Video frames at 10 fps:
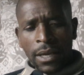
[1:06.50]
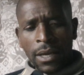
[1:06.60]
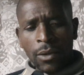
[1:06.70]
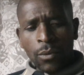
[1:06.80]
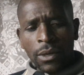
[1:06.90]

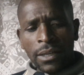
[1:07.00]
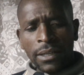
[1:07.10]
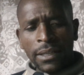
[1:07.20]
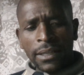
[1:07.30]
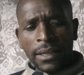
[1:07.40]

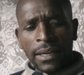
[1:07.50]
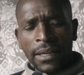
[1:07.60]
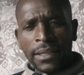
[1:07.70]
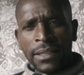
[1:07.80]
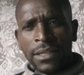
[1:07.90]
Well,
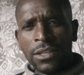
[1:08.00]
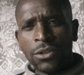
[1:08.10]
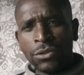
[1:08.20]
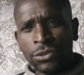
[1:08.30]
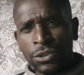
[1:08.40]
I
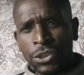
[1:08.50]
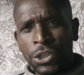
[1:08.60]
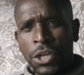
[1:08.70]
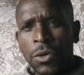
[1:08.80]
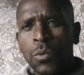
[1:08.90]

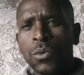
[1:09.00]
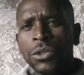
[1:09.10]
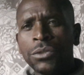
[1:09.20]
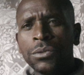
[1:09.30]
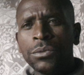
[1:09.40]
don't
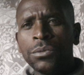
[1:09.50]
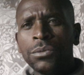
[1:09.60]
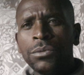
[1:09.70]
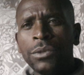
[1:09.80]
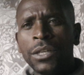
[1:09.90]
want
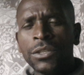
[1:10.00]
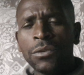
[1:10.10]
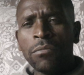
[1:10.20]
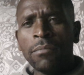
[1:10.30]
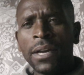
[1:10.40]
to dwell
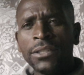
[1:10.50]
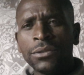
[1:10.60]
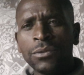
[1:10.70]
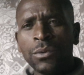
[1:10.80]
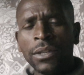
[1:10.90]
so much
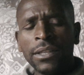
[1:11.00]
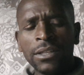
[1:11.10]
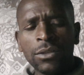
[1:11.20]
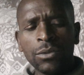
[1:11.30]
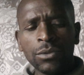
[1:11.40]
on what they
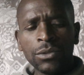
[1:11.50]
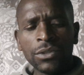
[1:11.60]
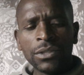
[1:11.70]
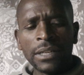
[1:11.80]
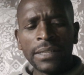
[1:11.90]
call
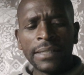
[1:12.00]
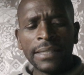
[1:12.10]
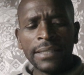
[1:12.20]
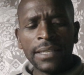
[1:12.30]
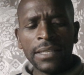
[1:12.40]

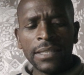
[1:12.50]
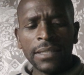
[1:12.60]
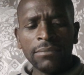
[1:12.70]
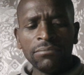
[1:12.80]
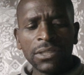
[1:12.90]

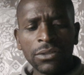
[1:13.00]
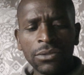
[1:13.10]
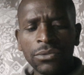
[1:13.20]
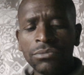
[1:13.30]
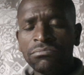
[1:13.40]
standardization. I
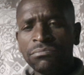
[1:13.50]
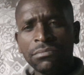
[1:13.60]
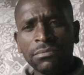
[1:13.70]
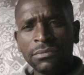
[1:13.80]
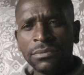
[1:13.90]
don't know,
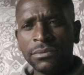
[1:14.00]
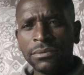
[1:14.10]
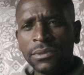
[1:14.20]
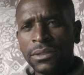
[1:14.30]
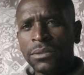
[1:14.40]

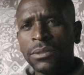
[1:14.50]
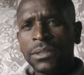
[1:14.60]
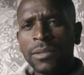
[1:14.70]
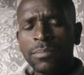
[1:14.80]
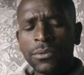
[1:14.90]
call
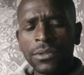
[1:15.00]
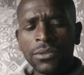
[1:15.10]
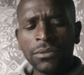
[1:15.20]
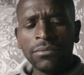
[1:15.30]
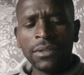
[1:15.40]
it a
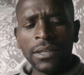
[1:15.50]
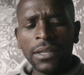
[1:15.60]
process of